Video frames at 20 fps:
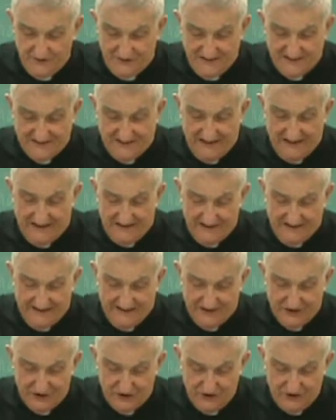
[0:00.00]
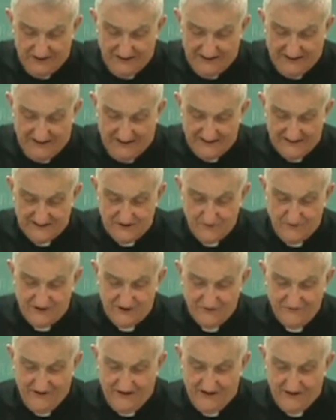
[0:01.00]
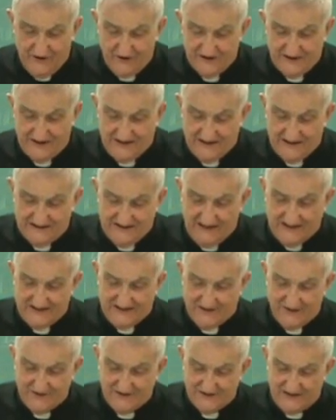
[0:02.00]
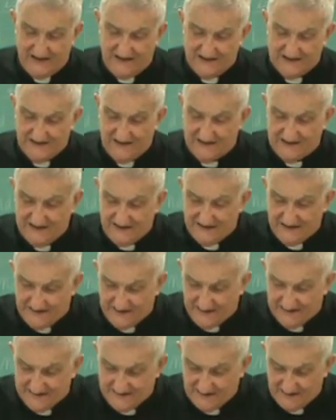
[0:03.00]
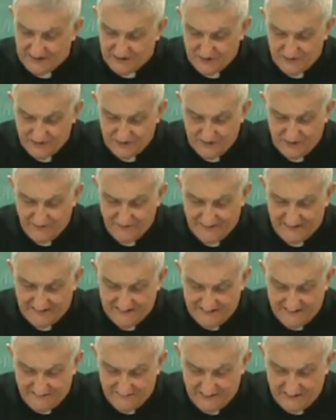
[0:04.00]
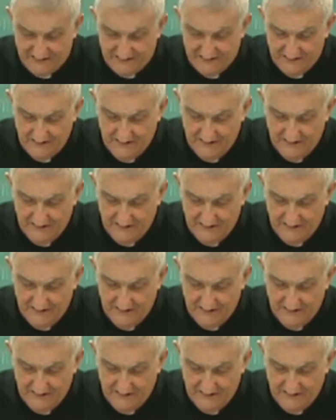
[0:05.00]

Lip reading: This inclination against which violence is exercised are intrinsic source of activity.